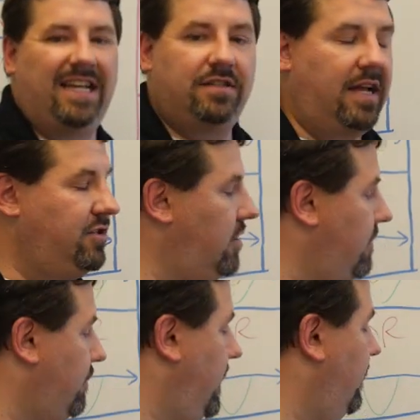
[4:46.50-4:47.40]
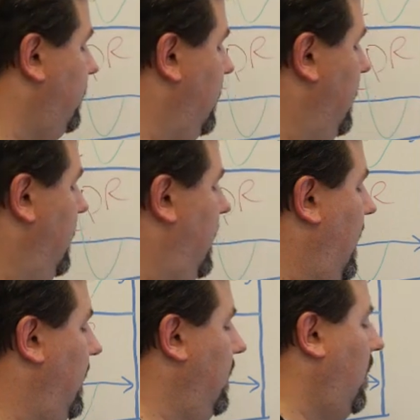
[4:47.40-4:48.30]
extension of reach.
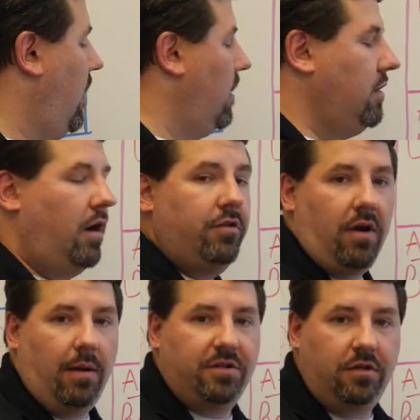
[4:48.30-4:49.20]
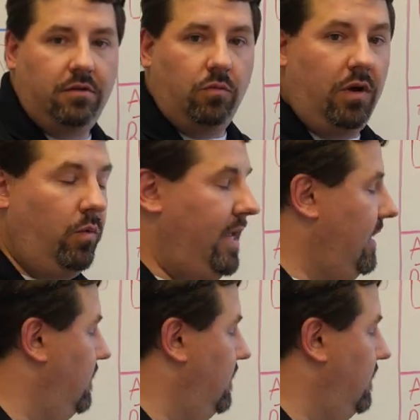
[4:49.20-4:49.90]
And in our other option, when we